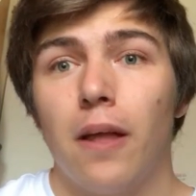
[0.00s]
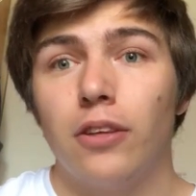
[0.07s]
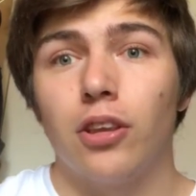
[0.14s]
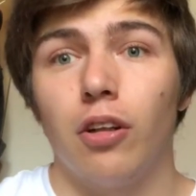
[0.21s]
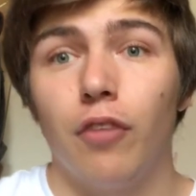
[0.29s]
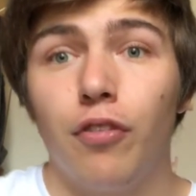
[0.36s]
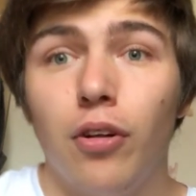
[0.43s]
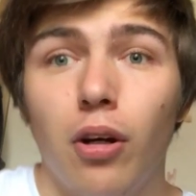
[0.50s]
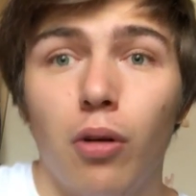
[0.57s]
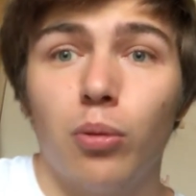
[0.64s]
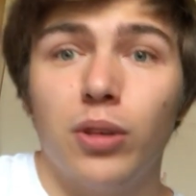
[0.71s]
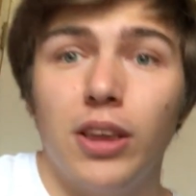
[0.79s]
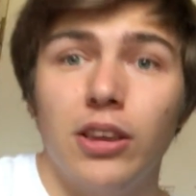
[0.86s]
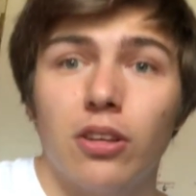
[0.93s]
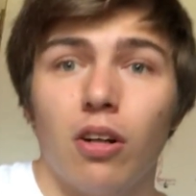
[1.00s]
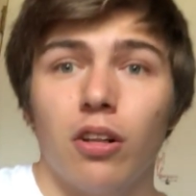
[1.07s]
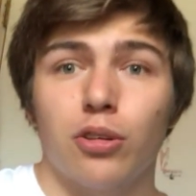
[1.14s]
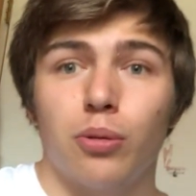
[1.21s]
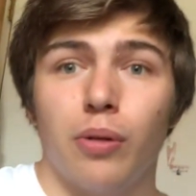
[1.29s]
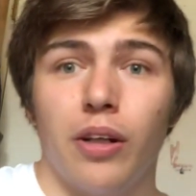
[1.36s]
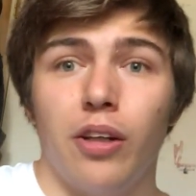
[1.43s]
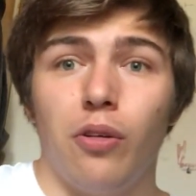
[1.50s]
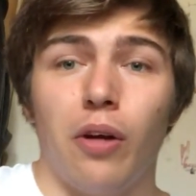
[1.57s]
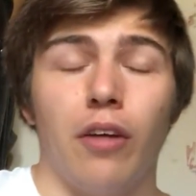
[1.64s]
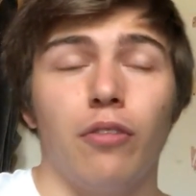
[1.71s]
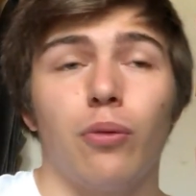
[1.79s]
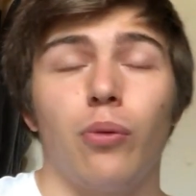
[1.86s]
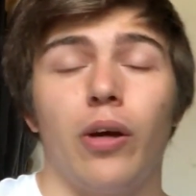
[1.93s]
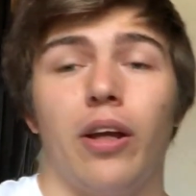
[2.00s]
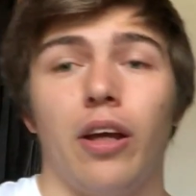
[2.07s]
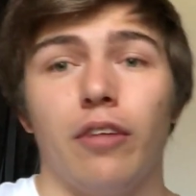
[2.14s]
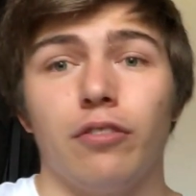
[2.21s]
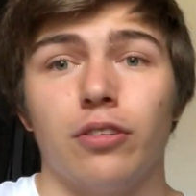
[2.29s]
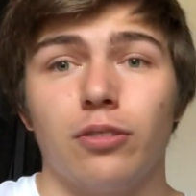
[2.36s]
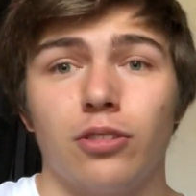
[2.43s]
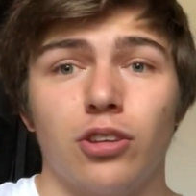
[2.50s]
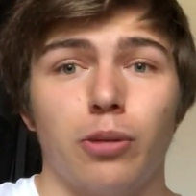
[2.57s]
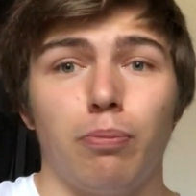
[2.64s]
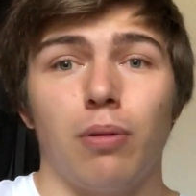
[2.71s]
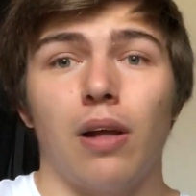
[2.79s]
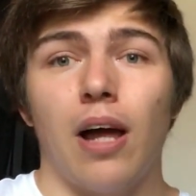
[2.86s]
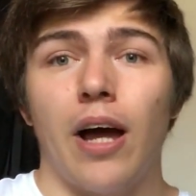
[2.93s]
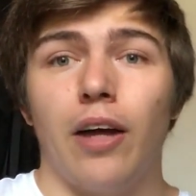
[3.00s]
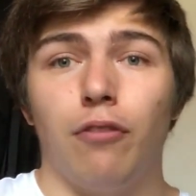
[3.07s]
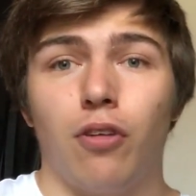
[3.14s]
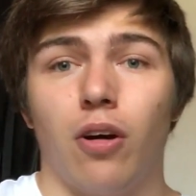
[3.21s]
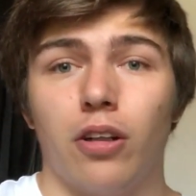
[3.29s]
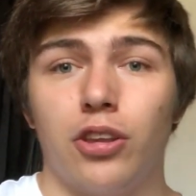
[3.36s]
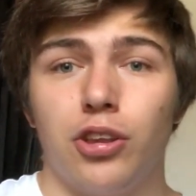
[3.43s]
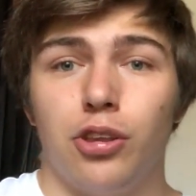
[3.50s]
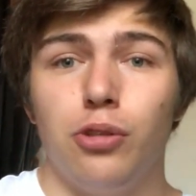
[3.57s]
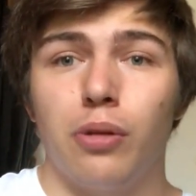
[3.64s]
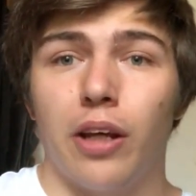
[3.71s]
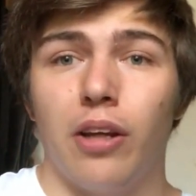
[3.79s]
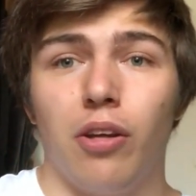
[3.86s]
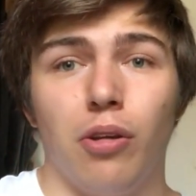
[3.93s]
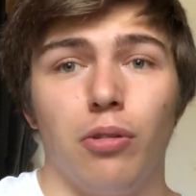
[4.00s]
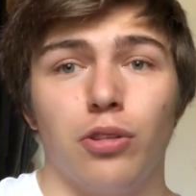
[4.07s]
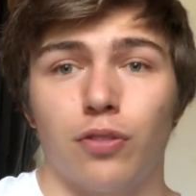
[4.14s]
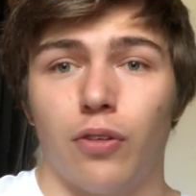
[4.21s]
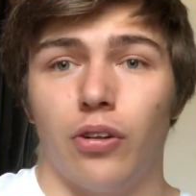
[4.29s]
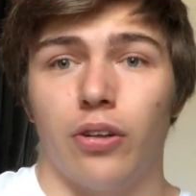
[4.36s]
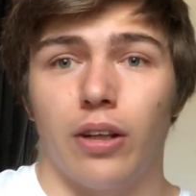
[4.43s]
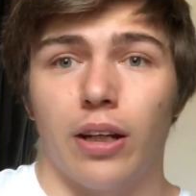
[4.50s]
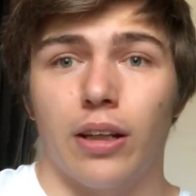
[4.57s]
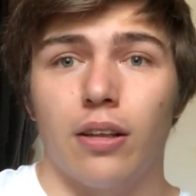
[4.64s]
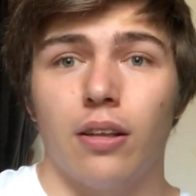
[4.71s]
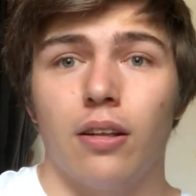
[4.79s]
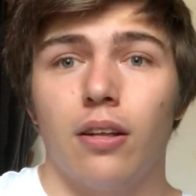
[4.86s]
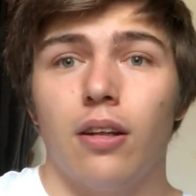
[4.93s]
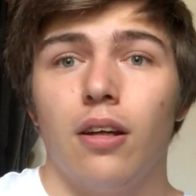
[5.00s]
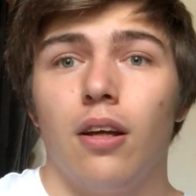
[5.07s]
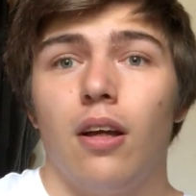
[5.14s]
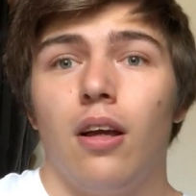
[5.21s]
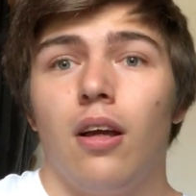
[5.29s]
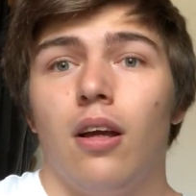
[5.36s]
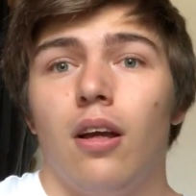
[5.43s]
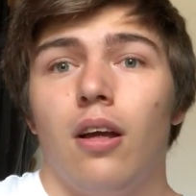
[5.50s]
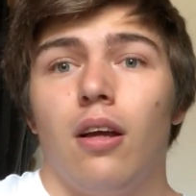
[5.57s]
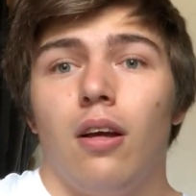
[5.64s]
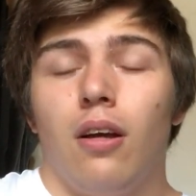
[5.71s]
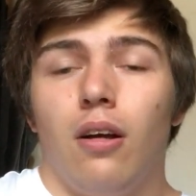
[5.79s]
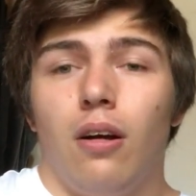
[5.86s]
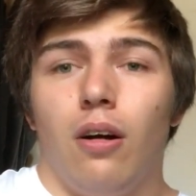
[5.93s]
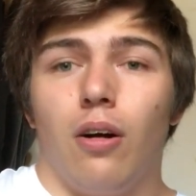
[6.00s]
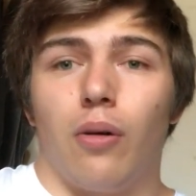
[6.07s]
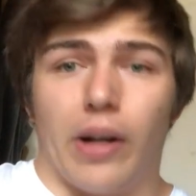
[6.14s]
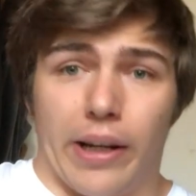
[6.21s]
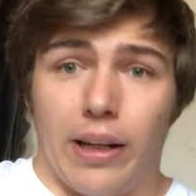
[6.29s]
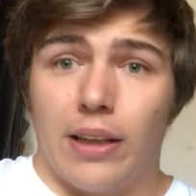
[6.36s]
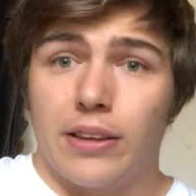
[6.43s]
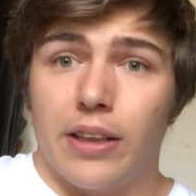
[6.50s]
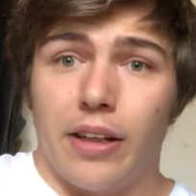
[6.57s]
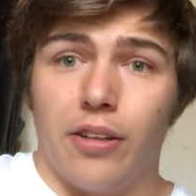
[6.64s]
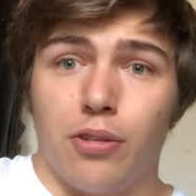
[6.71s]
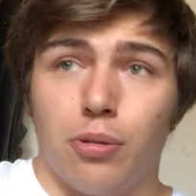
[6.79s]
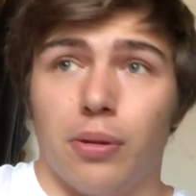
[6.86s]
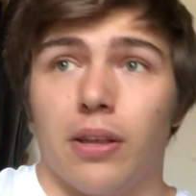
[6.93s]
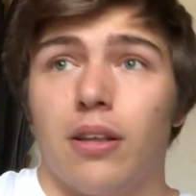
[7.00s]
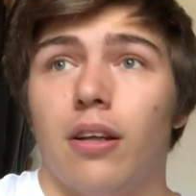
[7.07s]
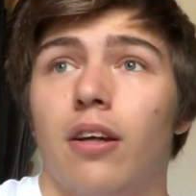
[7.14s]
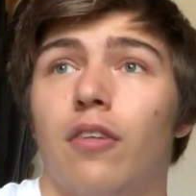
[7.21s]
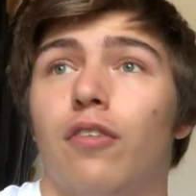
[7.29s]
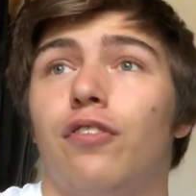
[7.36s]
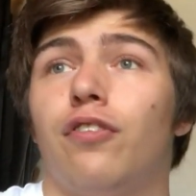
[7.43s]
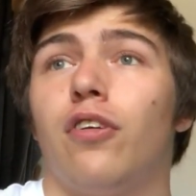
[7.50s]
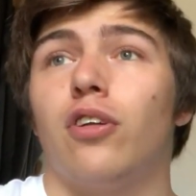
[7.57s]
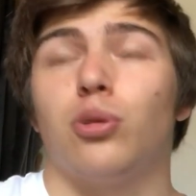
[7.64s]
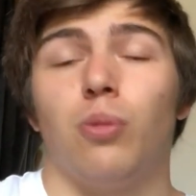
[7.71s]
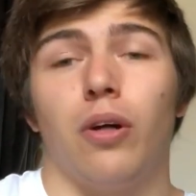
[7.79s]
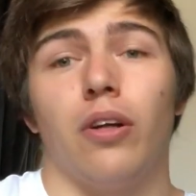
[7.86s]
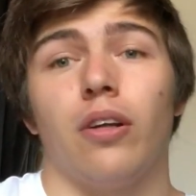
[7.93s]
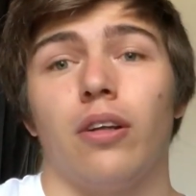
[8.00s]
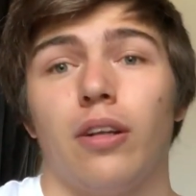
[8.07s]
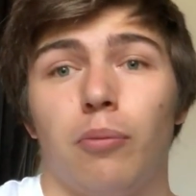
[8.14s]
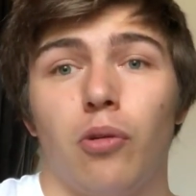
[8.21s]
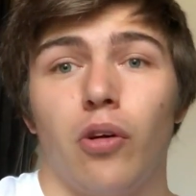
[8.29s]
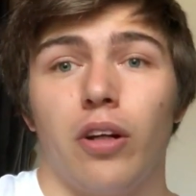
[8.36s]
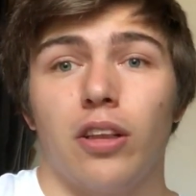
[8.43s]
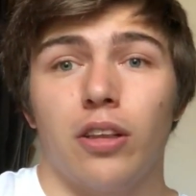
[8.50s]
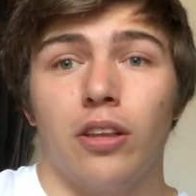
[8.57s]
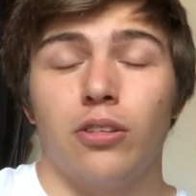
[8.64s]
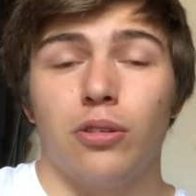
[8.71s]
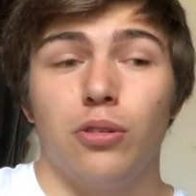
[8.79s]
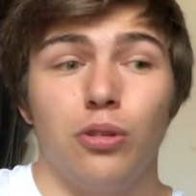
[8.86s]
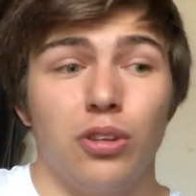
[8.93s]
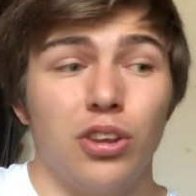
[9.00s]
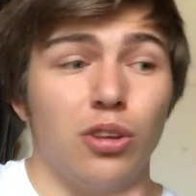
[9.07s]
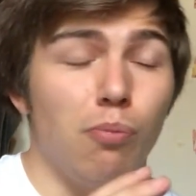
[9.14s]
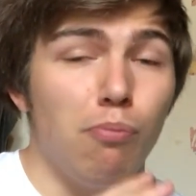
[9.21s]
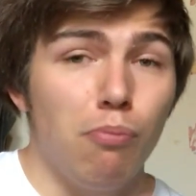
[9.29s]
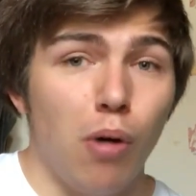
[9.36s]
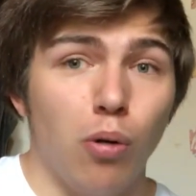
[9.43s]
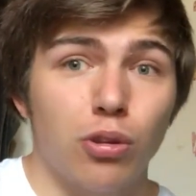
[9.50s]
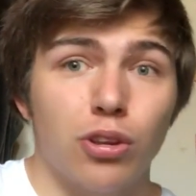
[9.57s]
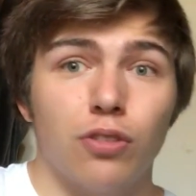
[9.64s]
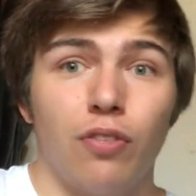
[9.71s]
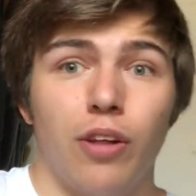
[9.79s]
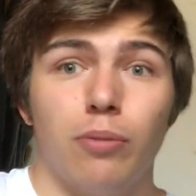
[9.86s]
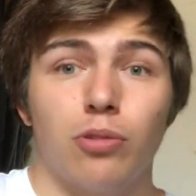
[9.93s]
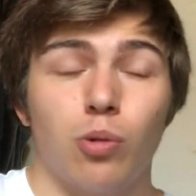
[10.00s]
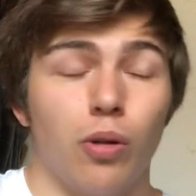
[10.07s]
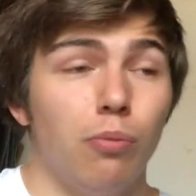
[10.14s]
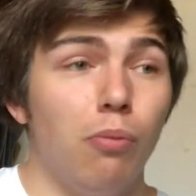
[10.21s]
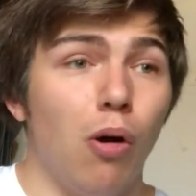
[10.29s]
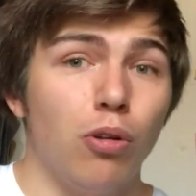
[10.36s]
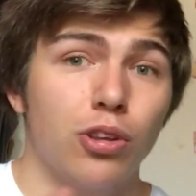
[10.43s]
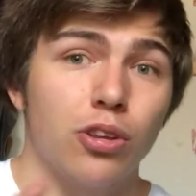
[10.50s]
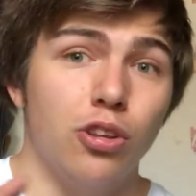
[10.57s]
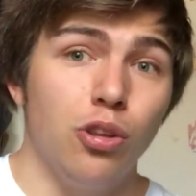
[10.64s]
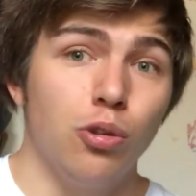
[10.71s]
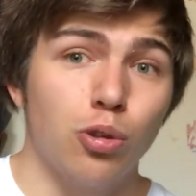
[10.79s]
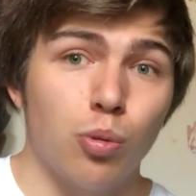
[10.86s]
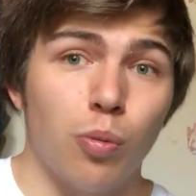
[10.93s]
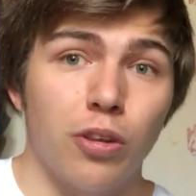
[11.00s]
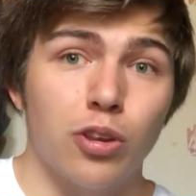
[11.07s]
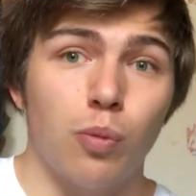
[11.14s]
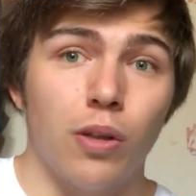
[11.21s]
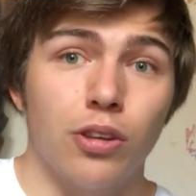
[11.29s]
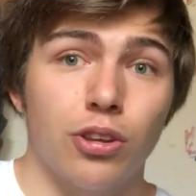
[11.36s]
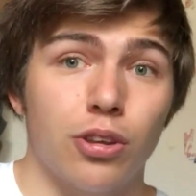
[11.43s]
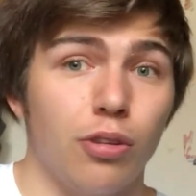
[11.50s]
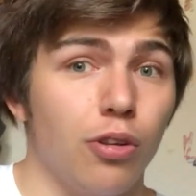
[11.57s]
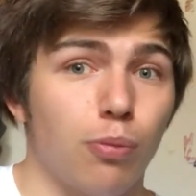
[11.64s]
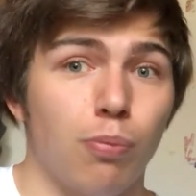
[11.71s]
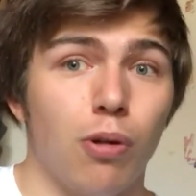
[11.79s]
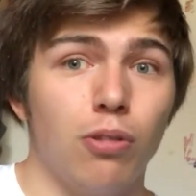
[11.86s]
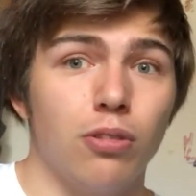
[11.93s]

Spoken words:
So if you know these cards already, you already have a supply of cards you can use for your deck. Alright, let's get into it. First one, and I'm going to introduce the most famous one, most used one as well, so you're